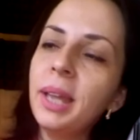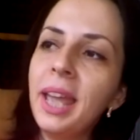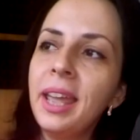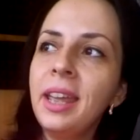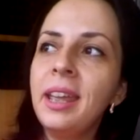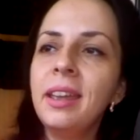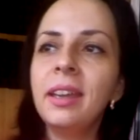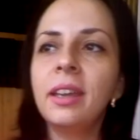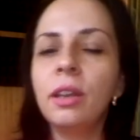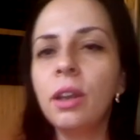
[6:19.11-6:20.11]

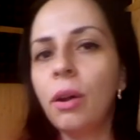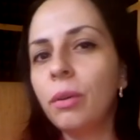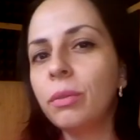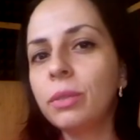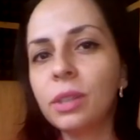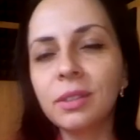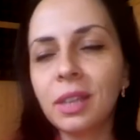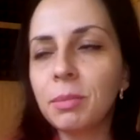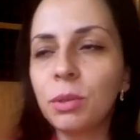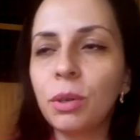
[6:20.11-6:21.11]
playing, you know,
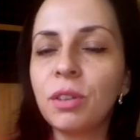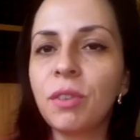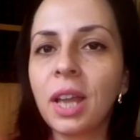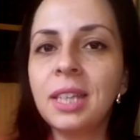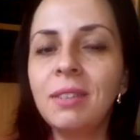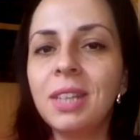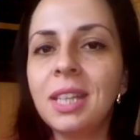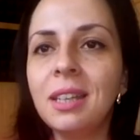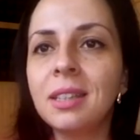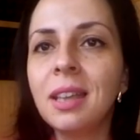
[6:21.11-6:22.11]
some sort of
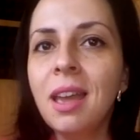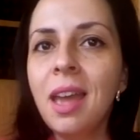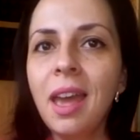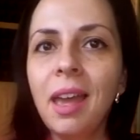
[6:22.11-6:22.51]
activities.